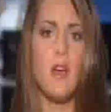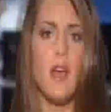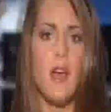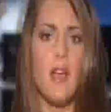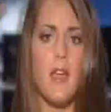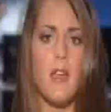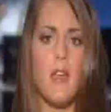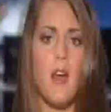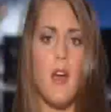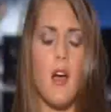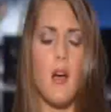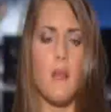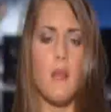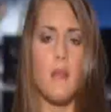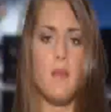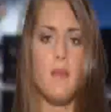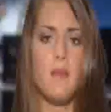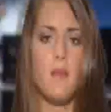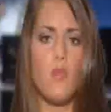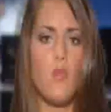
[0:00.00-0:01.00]
and um,
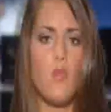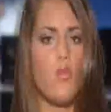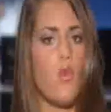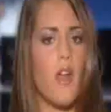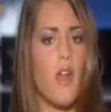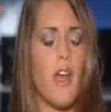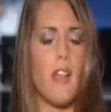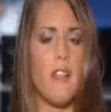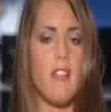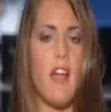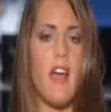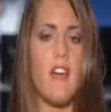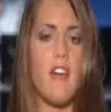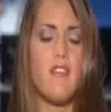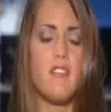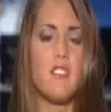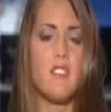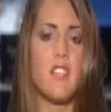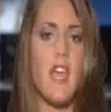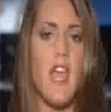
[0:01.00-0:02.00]
when I
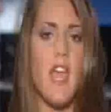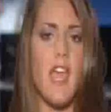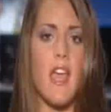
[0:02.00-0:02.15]
left,